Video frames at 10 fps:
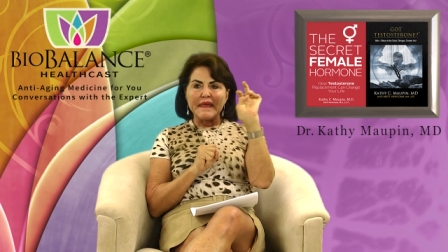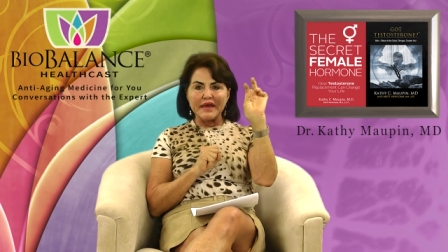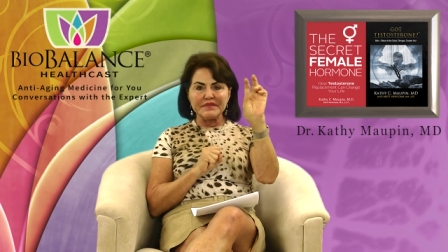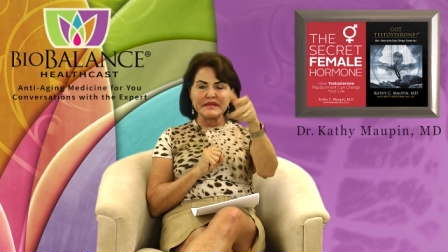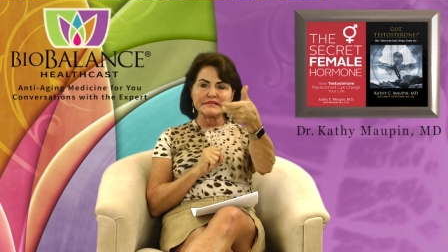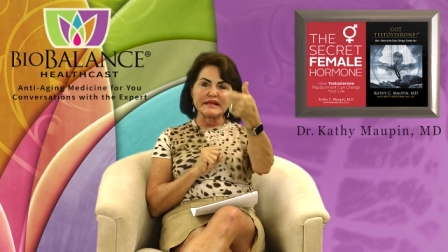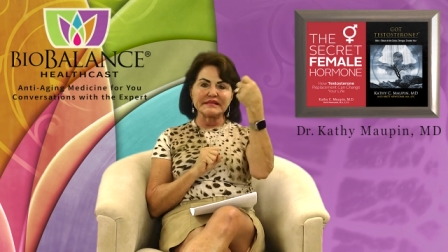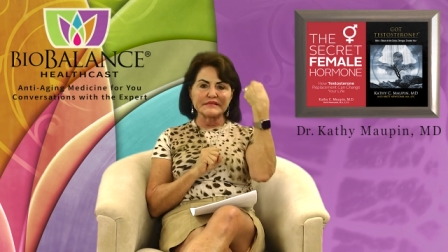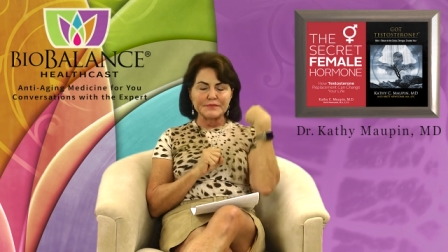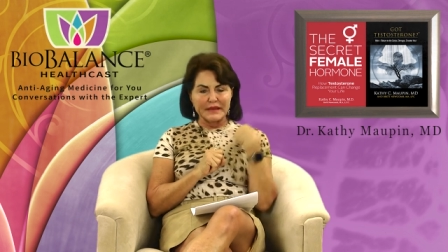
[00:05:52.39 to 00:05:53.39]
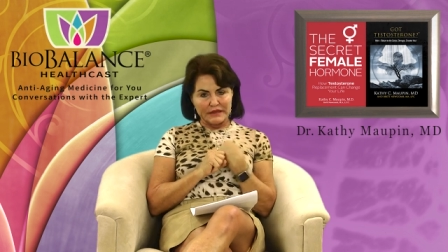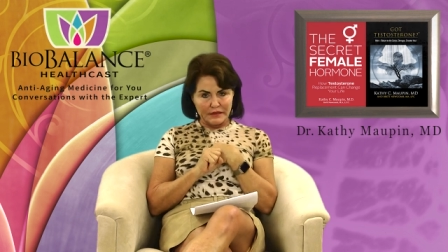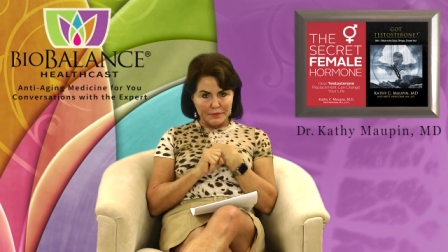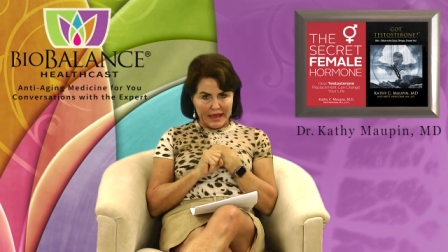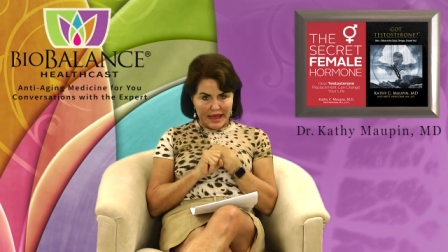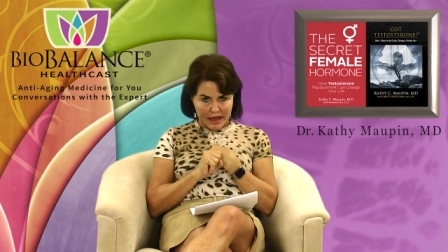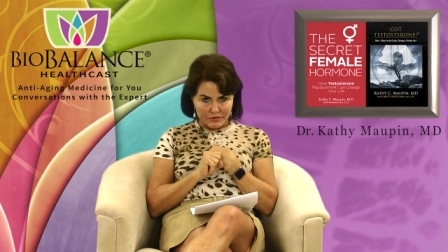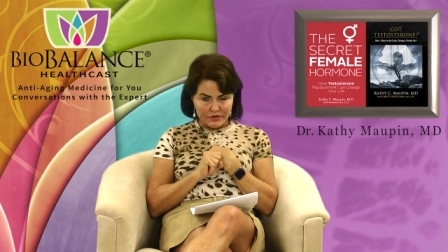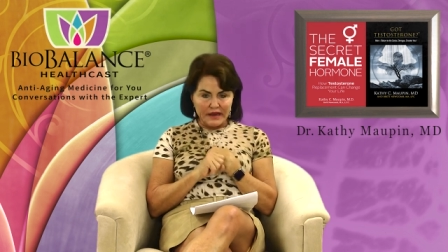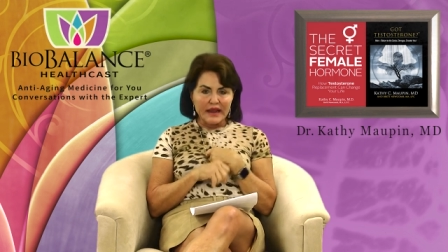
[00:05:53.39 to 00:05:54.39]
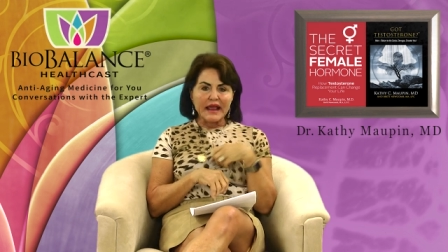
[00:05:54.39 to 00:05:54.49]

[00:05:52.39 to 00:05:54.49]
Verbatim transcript: and then take the speculum out.